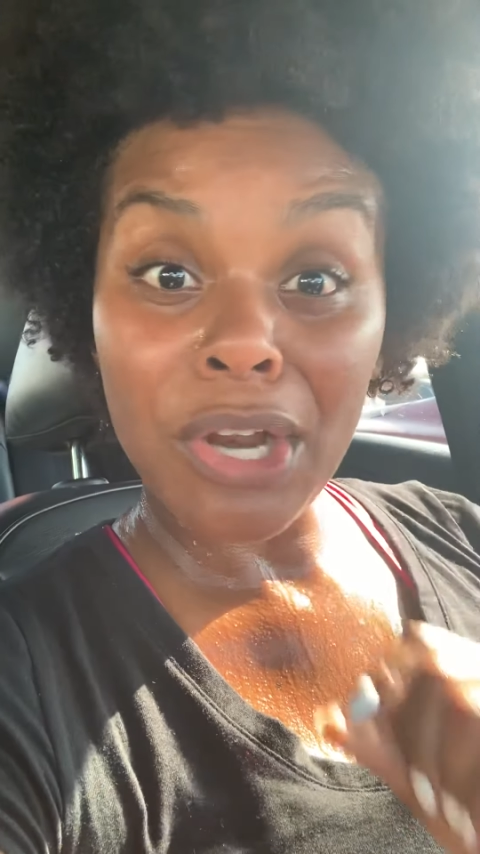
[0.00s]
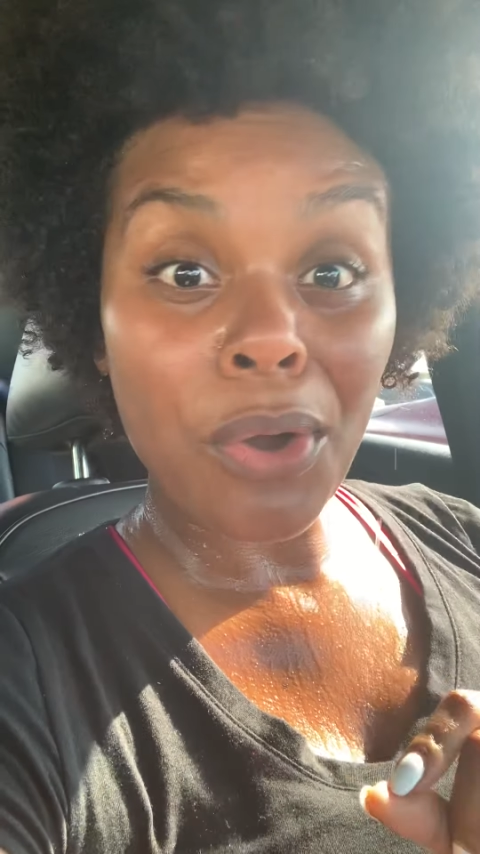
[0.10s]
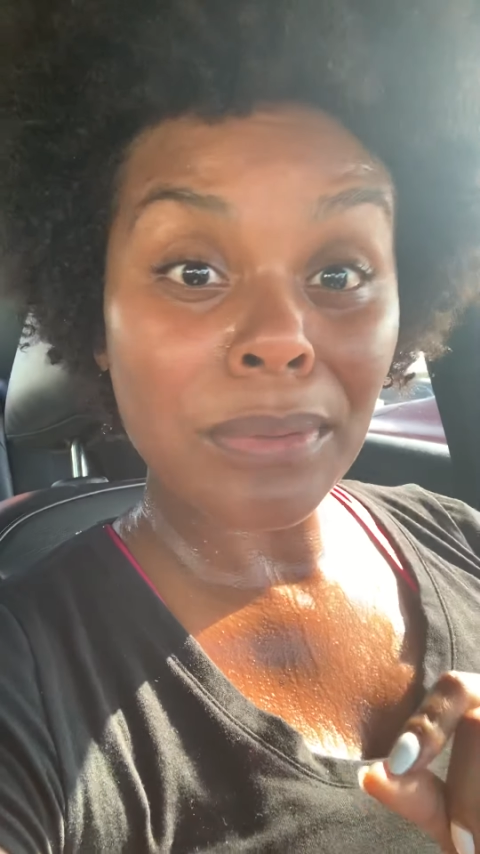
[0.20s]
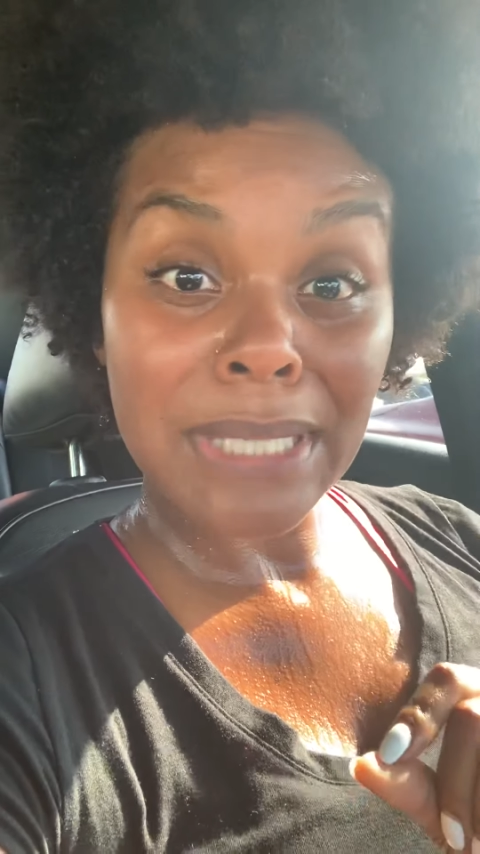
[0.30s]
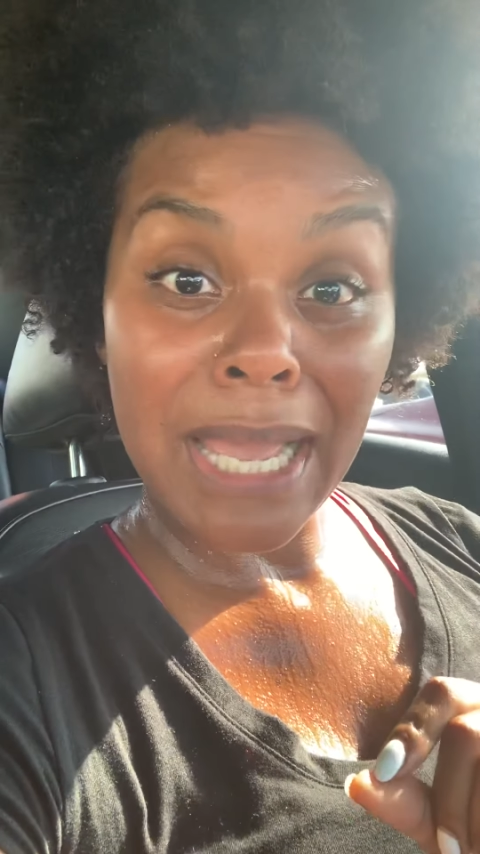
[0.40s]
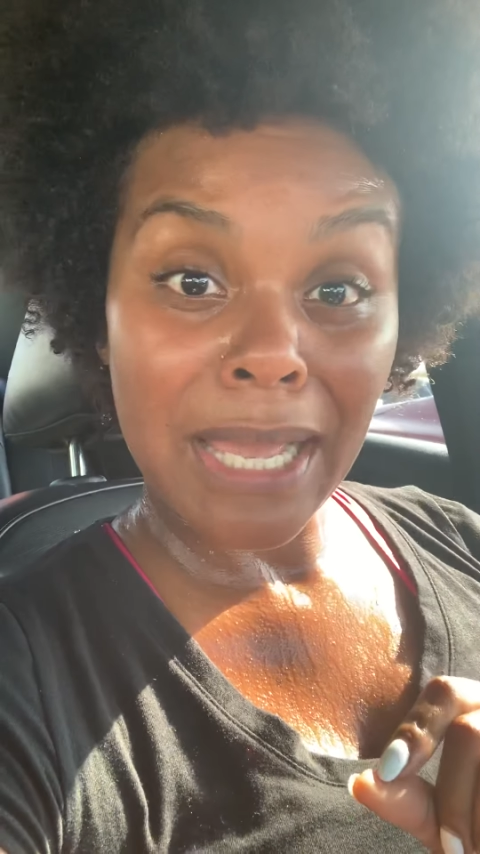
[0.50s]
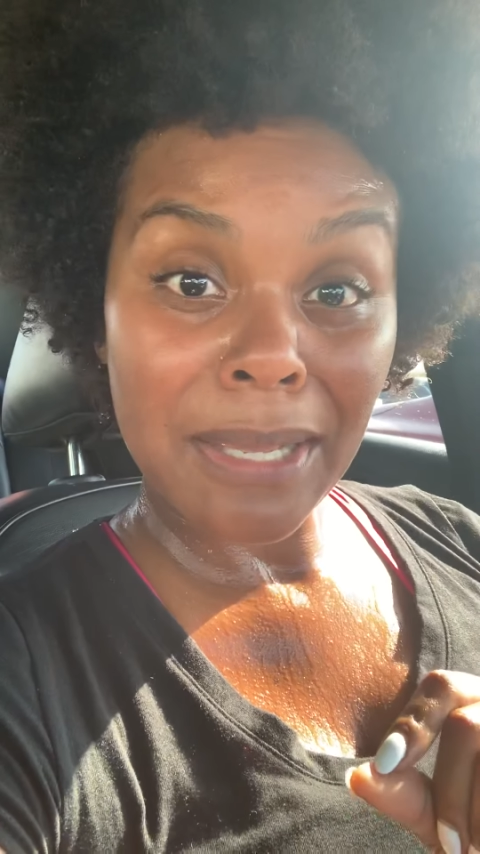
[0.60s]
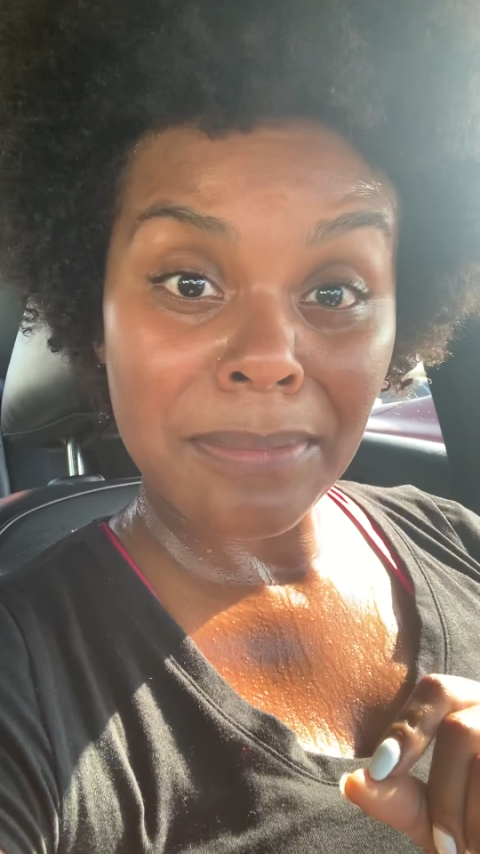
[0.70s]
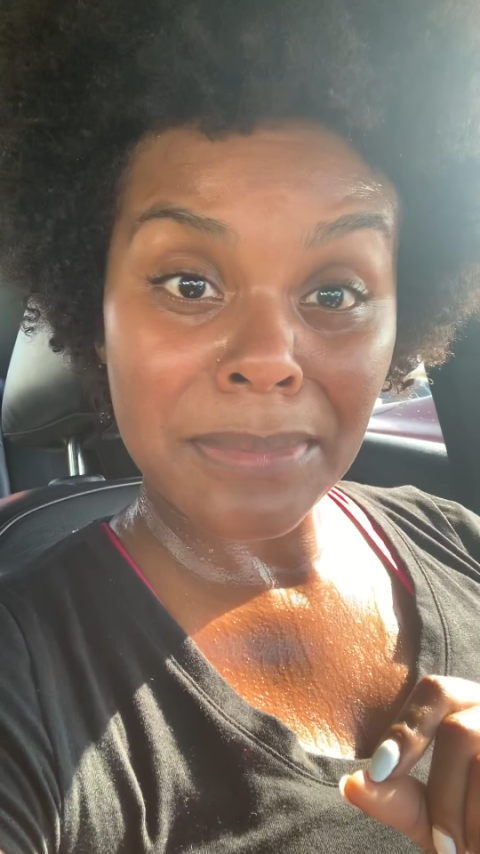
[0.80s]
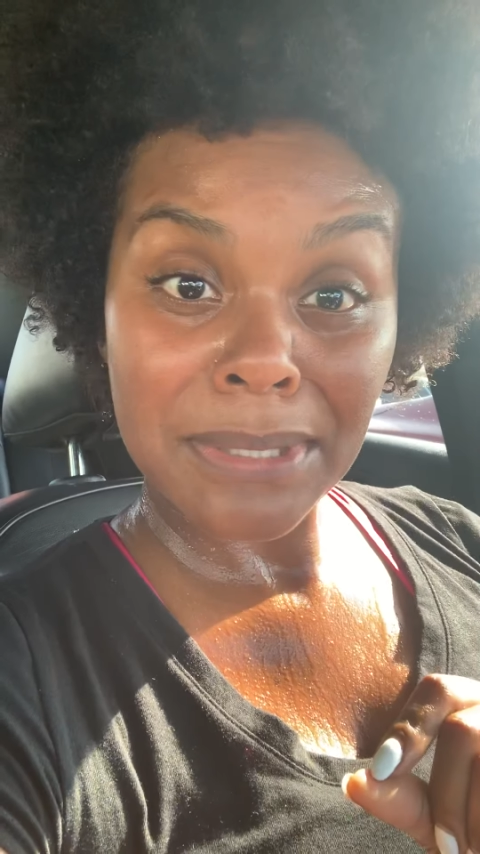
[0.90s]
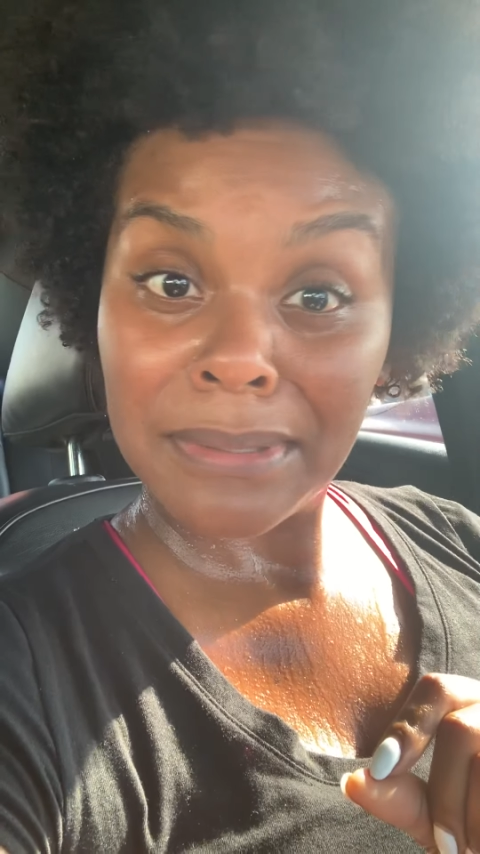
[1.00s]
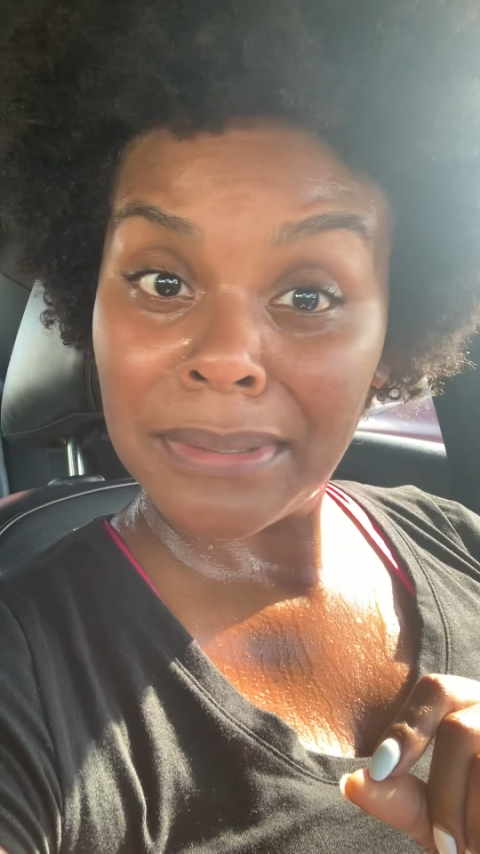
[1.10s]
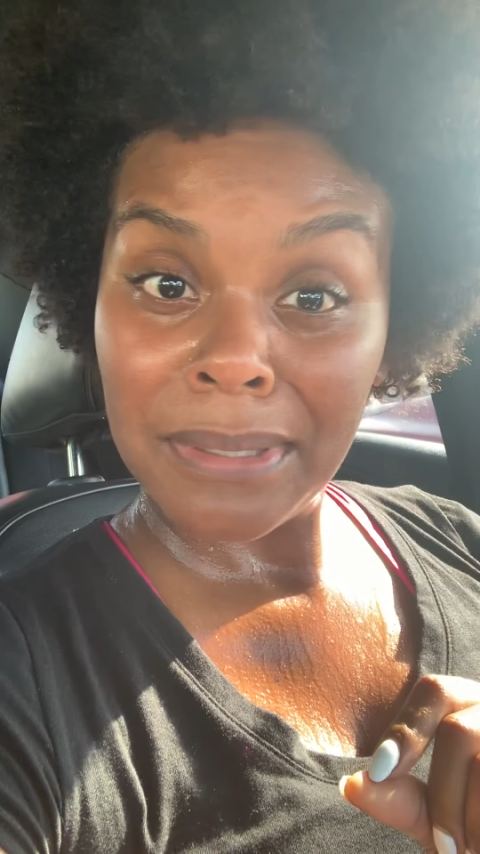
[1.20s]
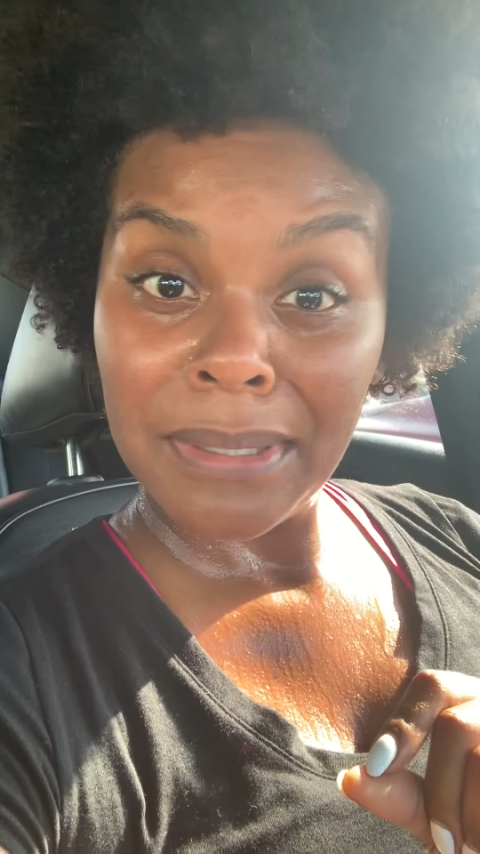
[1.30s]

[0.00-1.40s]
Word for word: at all times.